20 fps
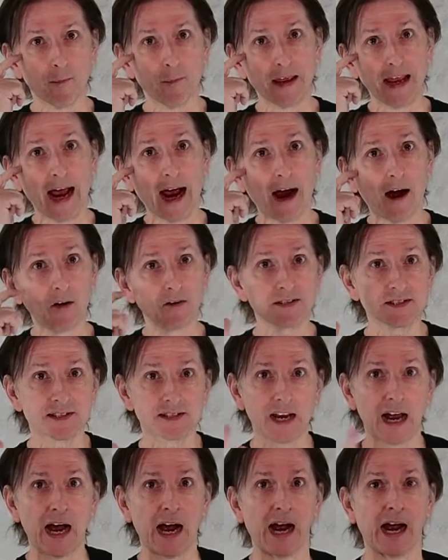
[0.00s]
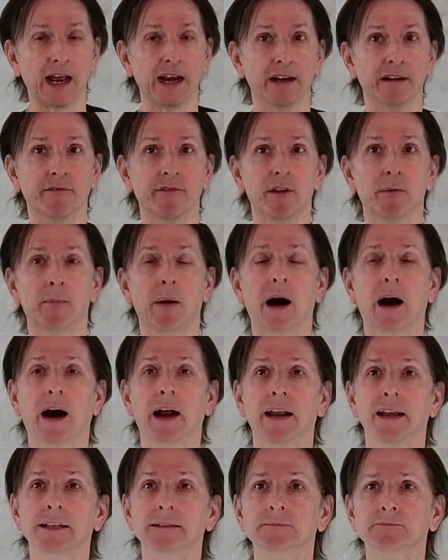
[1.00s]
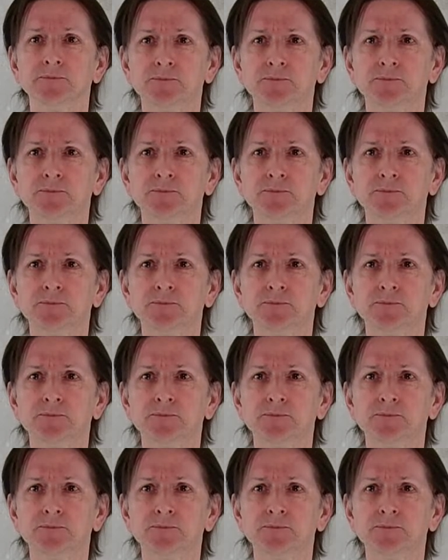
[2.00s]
the outside of the body.